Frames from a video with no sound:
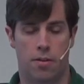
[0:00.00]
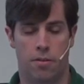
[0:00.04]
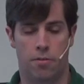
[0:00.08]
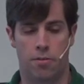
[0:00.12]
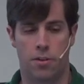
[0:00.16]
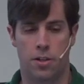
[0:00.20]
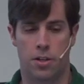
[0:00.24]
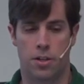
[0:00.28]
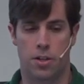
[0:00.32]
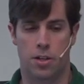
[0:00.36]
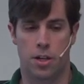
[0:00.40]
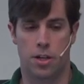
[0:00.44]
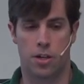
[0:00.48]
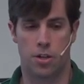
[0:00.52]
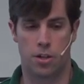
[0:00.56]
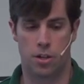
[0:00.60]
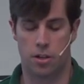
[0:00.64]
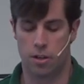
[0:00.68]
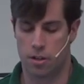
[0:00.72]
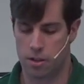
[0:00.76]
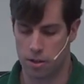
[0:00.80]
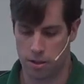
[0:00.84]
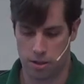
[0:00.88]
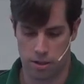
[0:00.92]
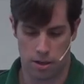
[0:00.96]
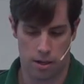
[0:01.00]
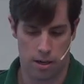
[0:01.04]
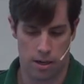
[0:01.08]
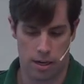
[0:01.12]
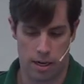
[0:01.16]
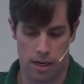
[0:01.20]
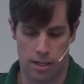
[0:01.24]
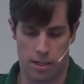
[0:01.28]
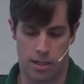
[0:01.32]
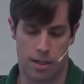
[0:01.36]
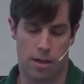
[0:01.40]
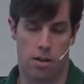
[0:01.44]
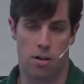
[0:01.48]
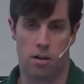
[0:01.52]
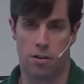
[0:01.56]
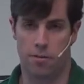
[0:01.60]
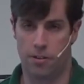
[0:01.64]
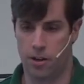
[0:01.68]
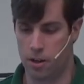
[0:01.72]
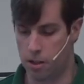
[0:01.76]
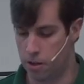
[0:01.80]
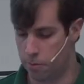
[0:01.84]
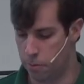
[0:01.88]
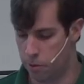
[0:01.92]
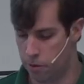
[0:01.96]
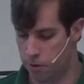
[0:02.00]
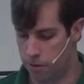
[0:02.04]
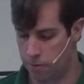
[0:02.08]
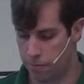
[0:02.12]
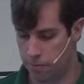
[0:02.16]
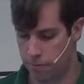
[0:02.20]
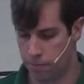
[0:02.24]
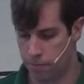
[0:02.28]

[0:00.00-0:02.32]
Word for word: of the physics engine, it's there and available.